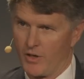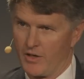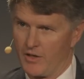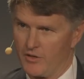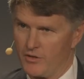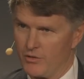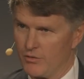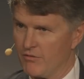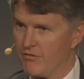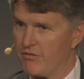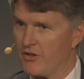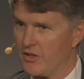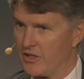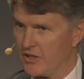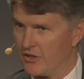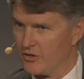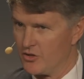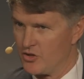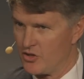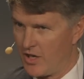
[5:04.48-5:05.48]
we're going to do a
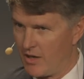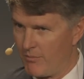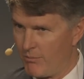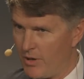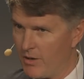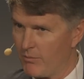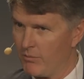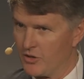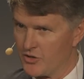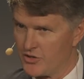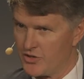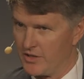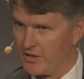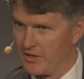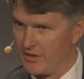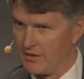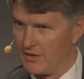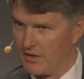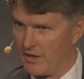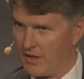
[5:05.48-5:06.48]
very good job
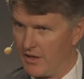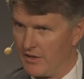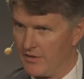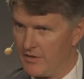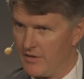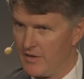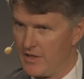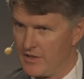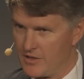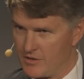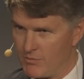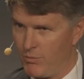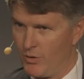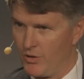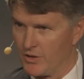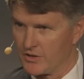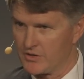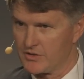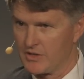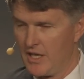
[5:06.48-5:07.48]
publishing uh, his
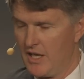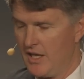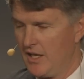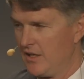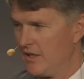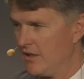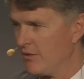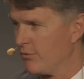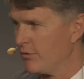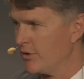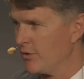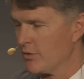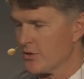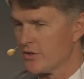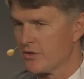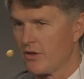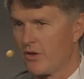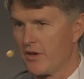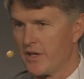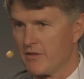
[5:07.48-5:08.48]
books. If we were
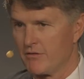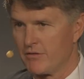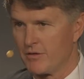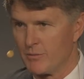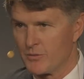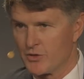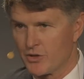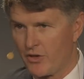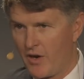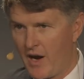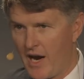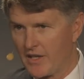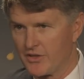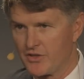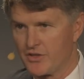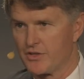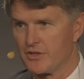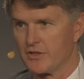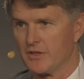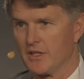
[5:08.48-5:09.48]
starting from
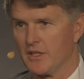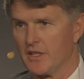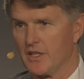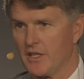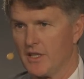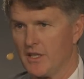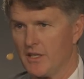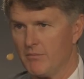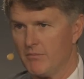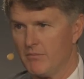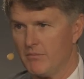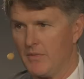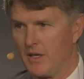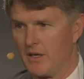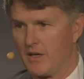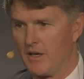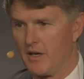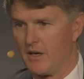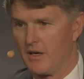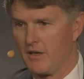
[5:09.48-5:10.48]
scratch, um,
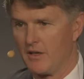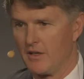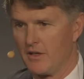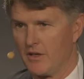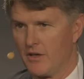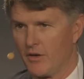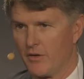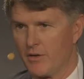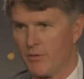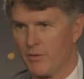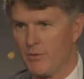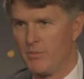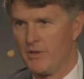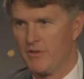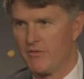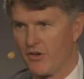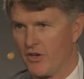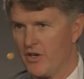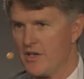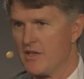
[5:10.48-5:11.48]
uh, you know, it would
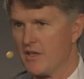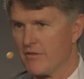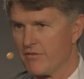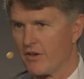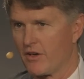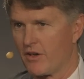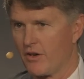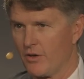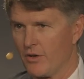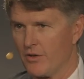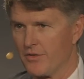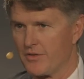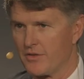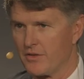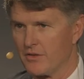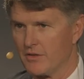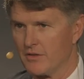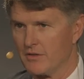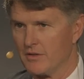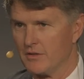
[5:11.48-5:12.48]
be very difficult
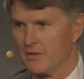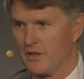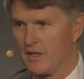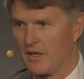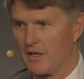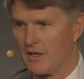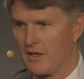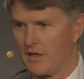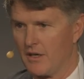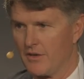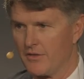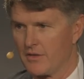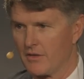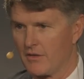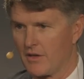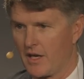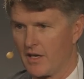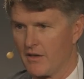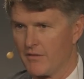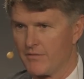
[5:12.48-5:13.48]
to uh,
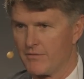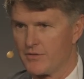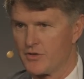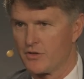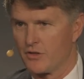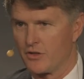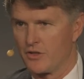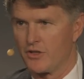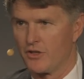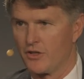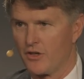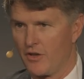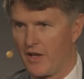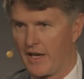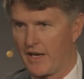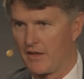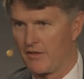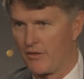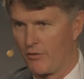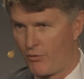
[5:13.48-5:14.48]
to kind of secure
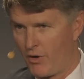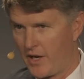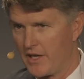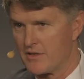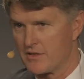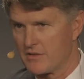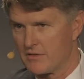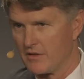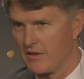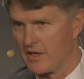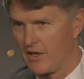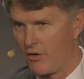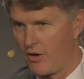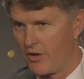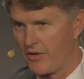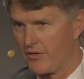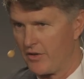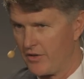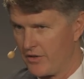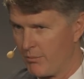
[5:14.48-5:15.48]
that, the rights to that
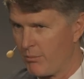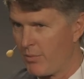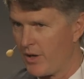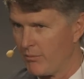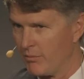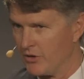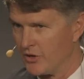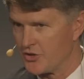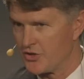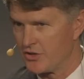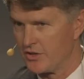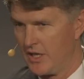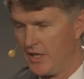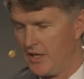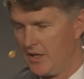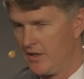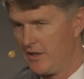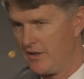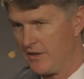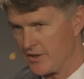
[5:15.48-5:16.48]
author and to publish
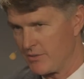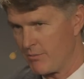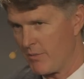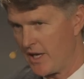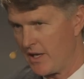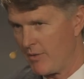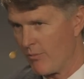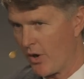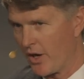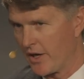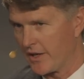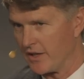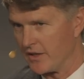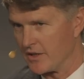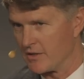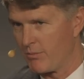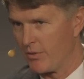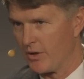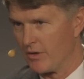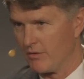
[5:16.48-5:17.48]
in as many
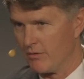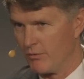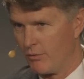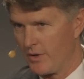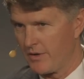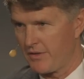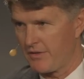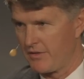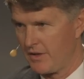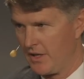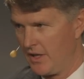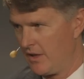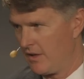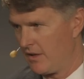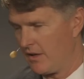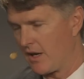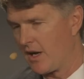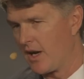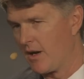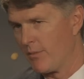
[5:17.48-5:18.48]
markets. But with
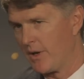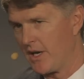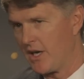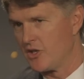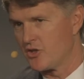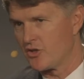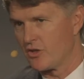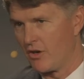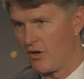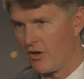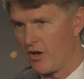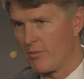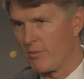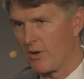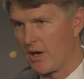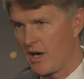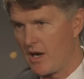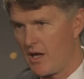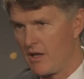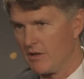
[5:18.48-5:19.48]
the combination of
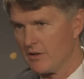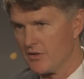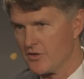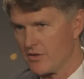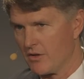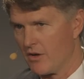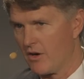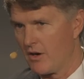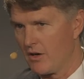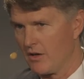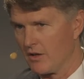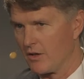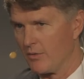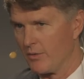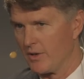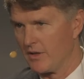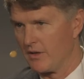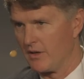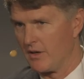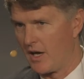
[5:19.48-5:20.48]
HarperCollins and
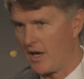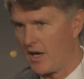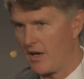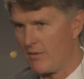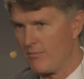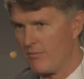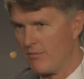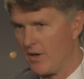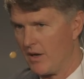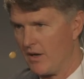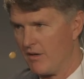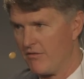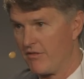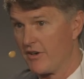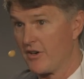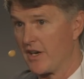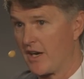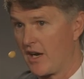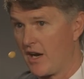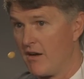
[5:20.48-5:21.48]
Harlequin, I'm uh,
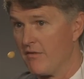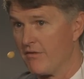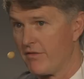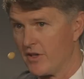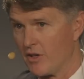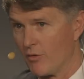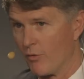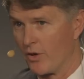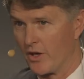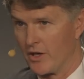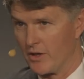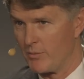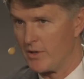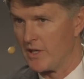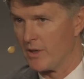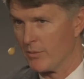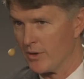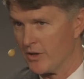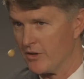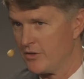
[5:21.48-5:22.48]
very confident we're going to
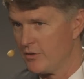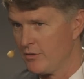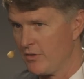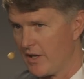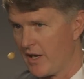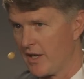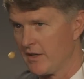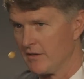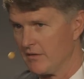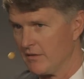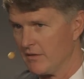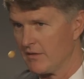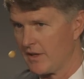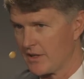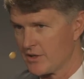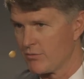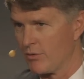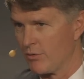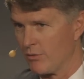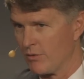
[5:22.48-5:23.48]
be able to do that, and
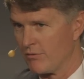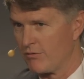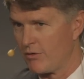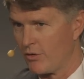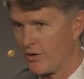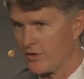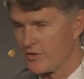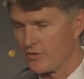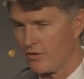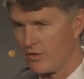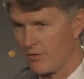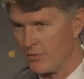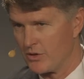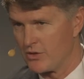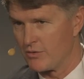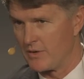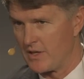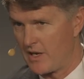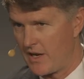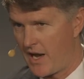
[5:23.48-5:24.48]
that's what we're focused on
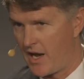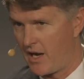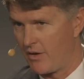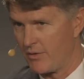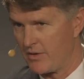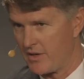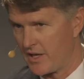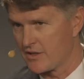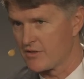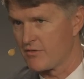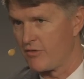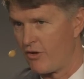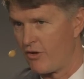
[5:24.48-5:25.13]
between now and next